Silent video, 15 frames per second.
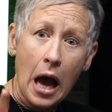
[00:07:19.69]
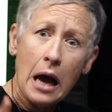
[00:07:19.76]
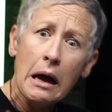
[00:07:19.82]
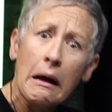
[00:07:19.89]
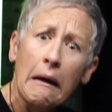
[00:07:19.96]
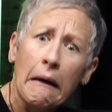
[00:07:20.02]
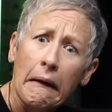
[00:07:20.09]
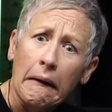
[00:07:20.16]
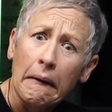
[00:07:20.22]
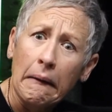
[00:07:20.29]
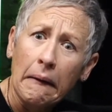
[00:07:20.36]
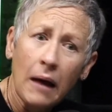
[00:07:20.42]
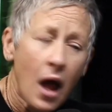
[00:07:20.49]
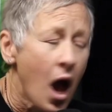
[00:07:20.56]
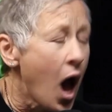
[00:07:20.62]

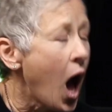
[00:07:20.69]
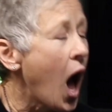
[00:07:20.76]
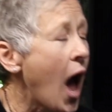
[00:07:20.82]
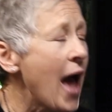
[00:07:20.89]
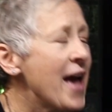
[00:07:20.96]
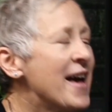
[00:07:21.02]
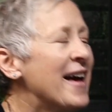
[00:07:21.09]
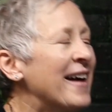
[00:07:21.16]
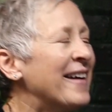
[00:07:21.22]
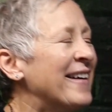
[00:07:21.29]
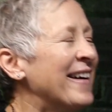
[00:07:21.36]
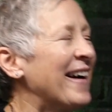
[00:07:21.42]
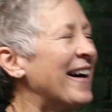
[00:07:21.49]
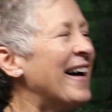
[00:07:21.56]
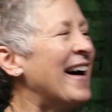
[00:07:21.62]
I personally,
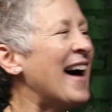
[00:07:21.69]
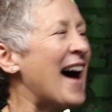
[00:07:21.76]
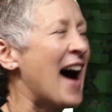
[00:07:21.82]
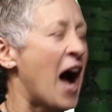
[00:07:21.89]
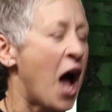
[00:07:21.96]
I love